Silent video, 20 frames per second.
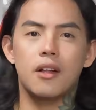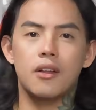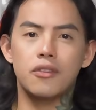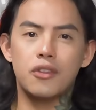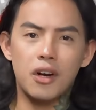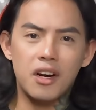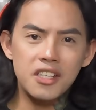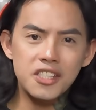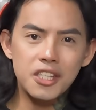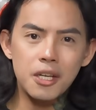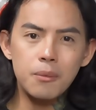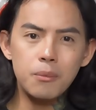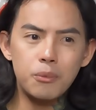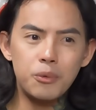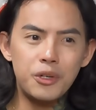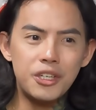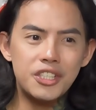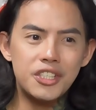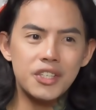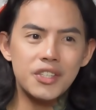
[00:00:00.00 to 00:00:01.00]
There are some
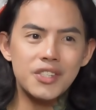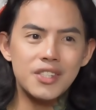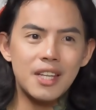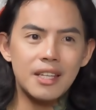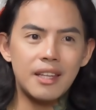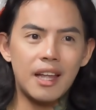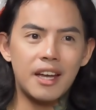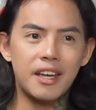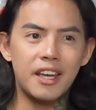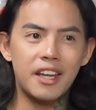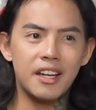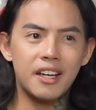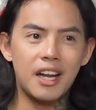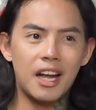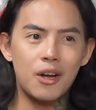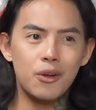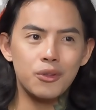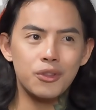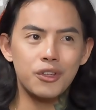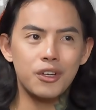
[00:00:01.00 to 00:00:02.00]
regions that I
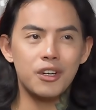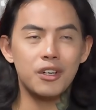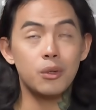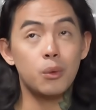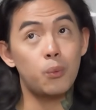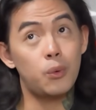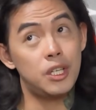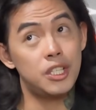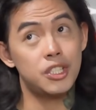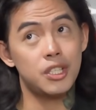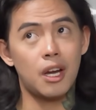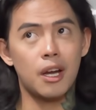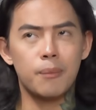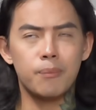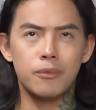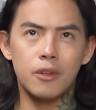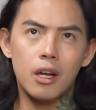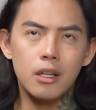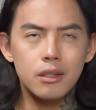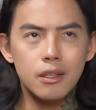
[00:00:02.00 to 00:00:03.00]
encountered, which
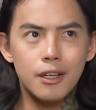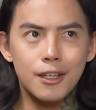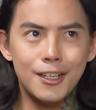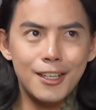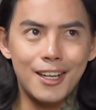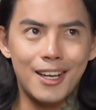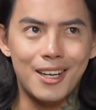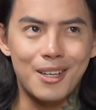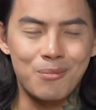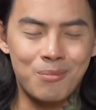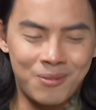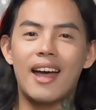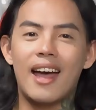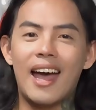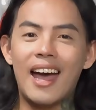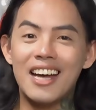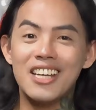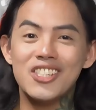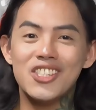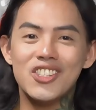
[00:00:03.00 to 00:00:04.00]
I'm not gonna name,
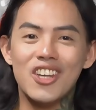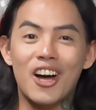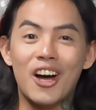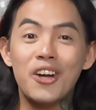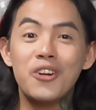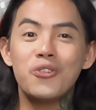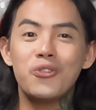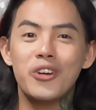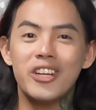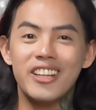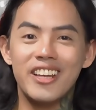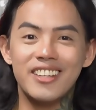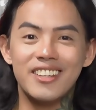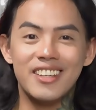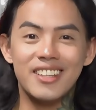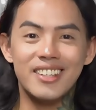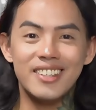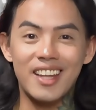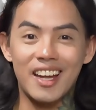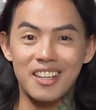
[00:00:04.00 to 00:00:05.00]
has
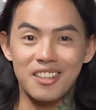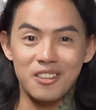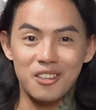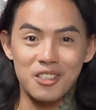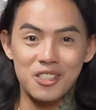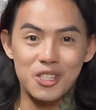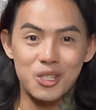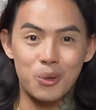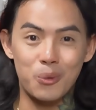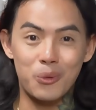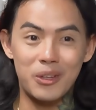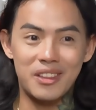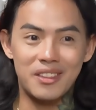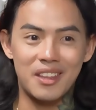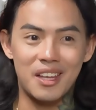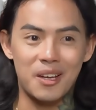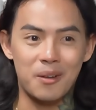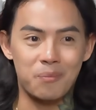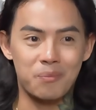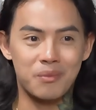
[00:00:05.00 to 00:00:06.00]
unrelated titles with
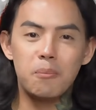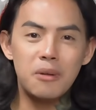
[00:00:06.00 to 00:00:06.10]
them.